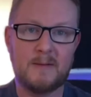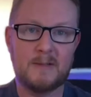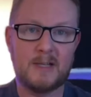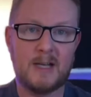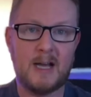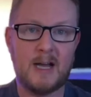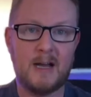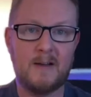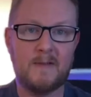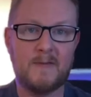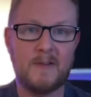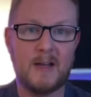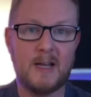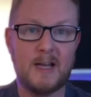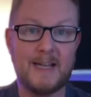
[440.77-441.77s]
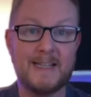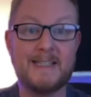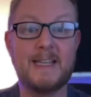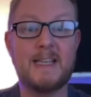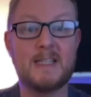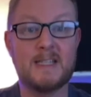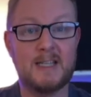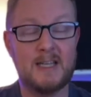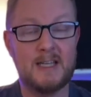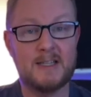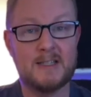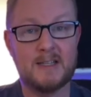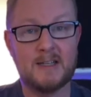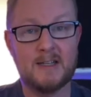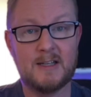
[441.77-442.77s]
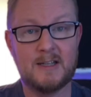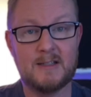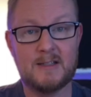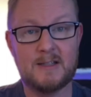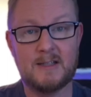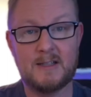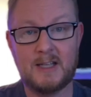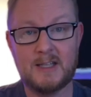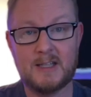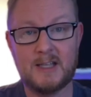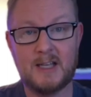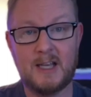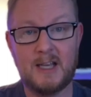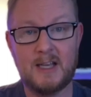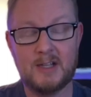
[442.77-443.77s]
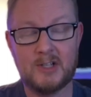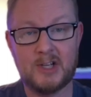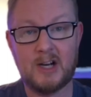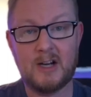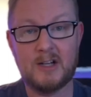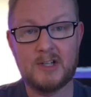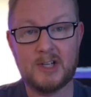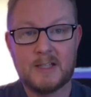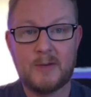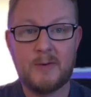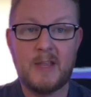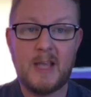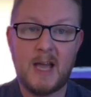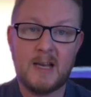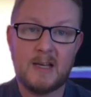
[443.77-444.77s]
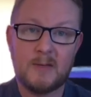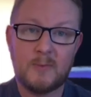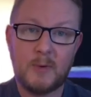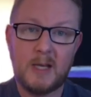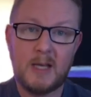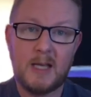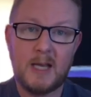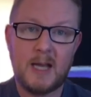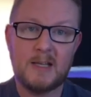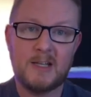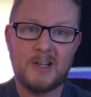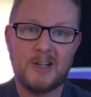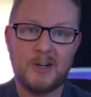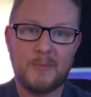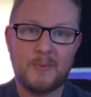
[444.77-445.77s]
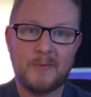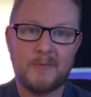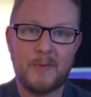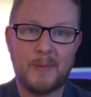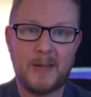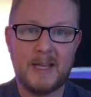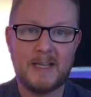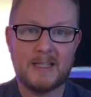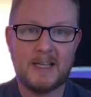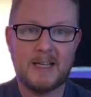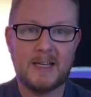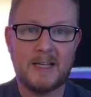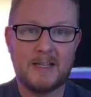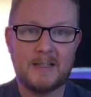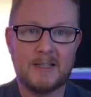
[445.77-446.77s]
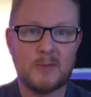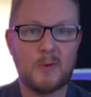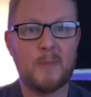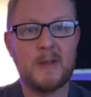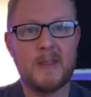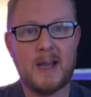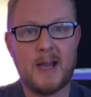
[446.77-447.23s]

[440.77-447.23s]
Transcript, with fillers: to have uh, a DC to to DC charger. So in the end, we ended up replacing and swapping that